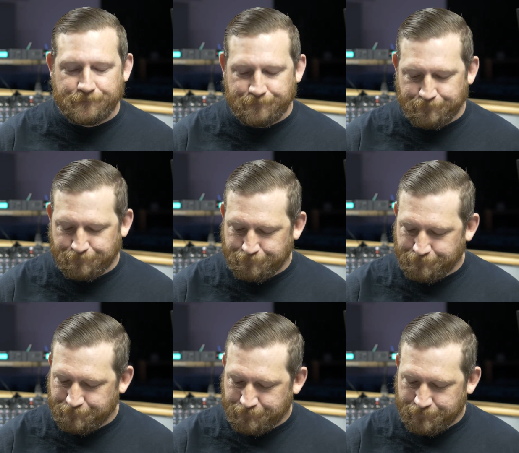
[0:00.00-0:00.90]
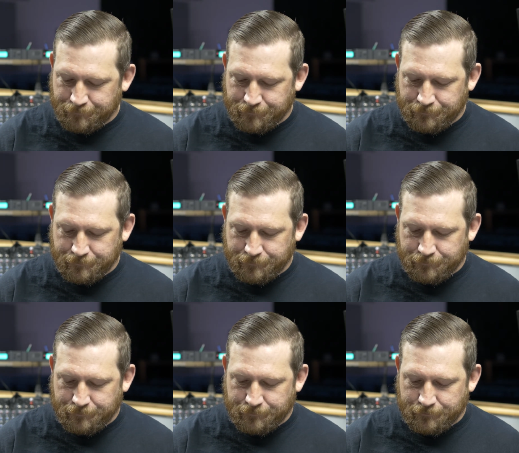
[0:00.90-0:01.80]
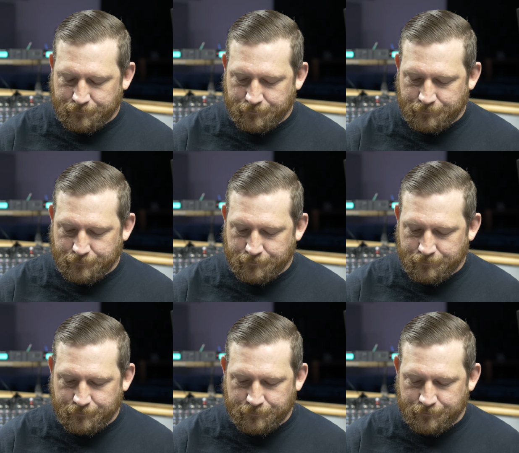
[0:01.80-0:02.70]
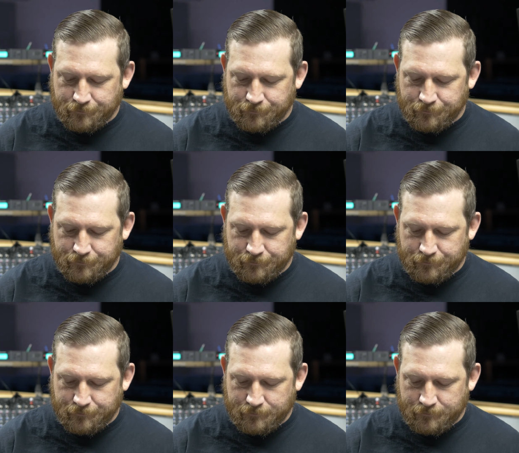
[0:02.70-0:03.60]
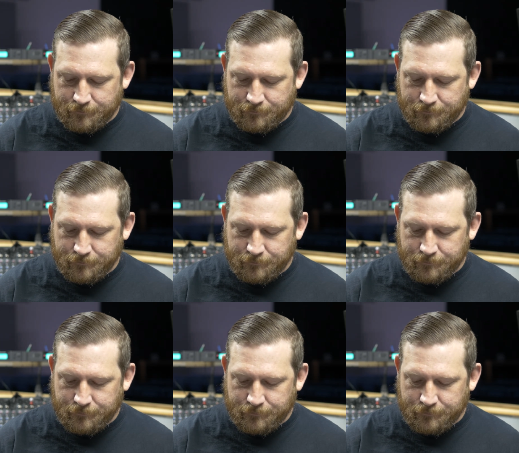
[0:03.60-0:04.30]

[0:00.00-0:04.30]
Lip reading: Nobody speaks.